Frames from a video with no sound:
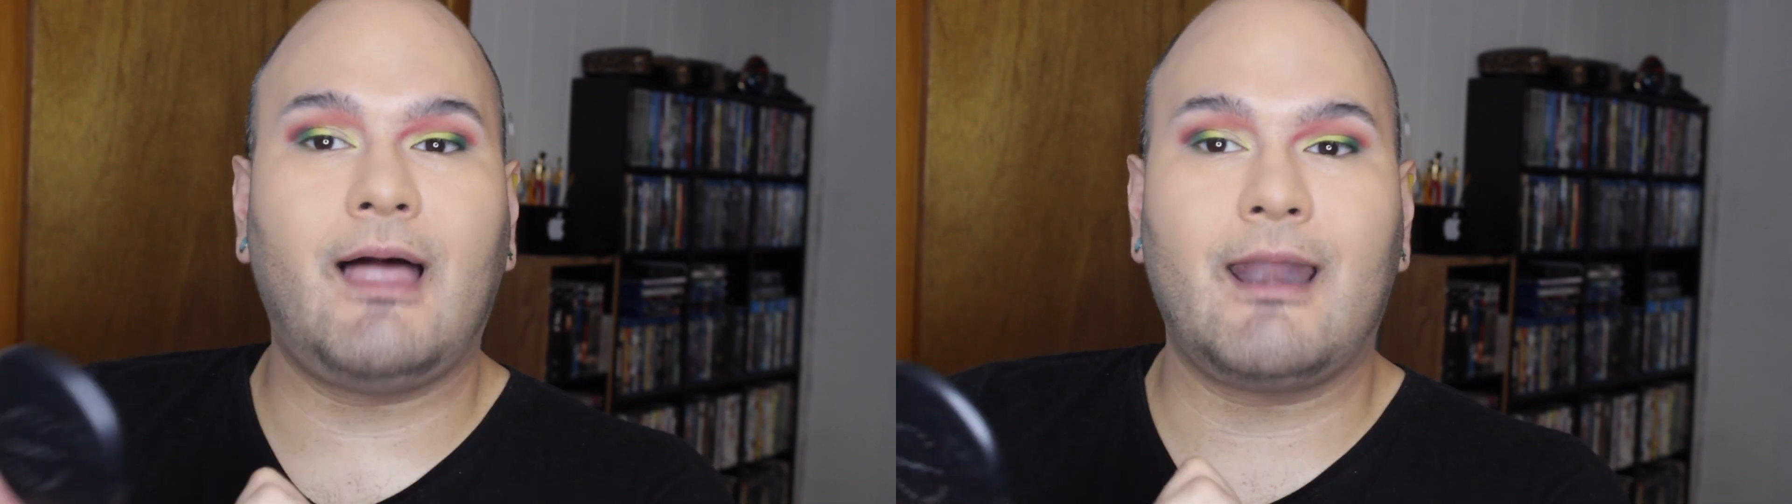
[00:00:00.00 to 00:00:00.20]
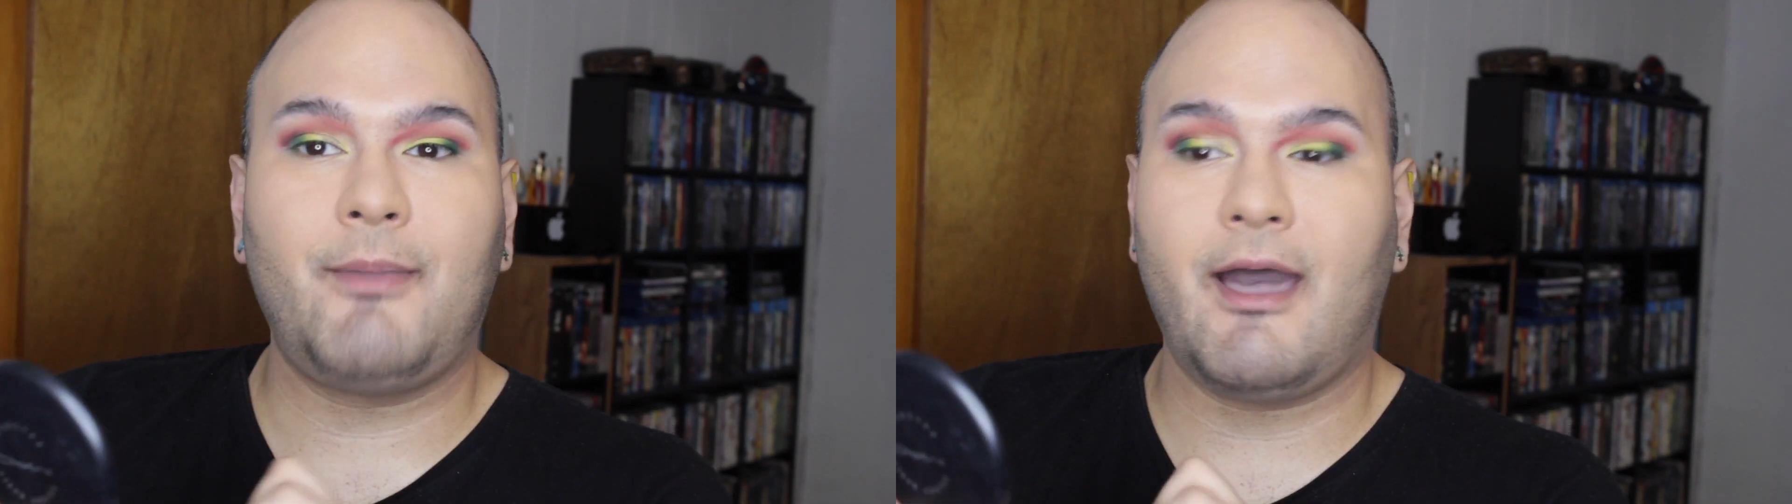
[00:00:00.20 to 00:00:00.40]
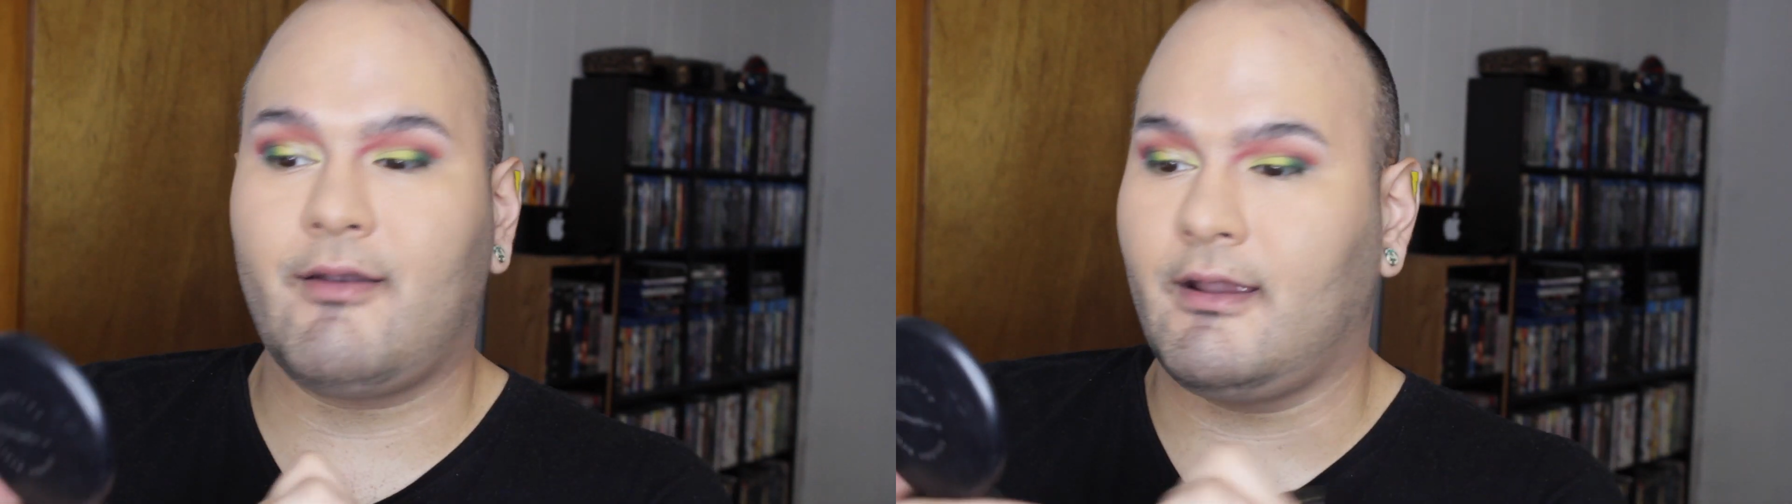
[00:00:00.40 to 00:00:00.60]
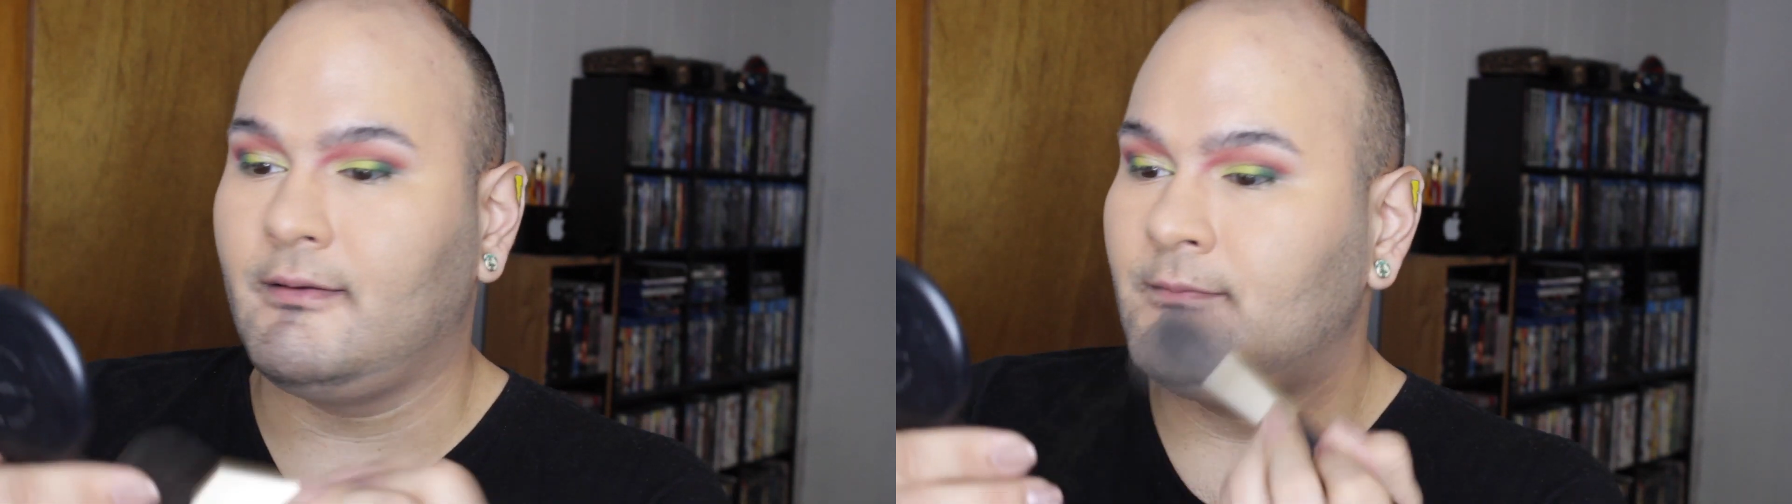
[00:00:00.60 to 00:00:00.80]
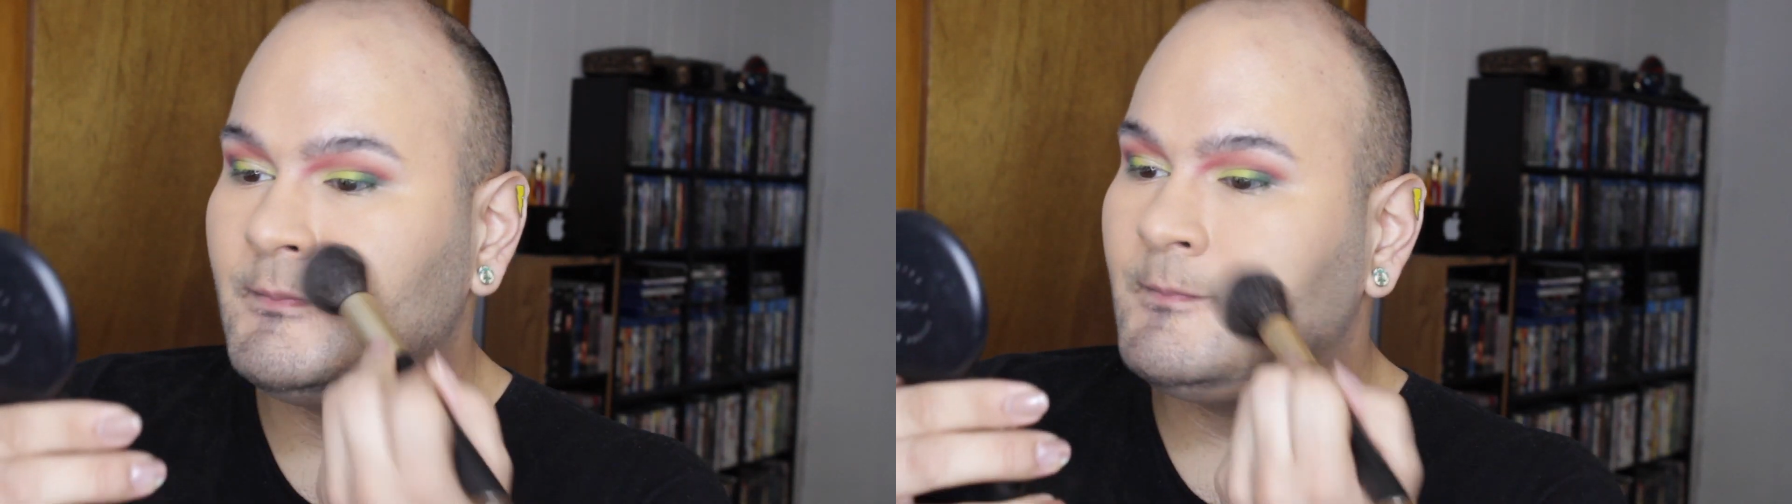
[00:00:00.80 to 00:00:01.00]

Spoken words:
lot of powder.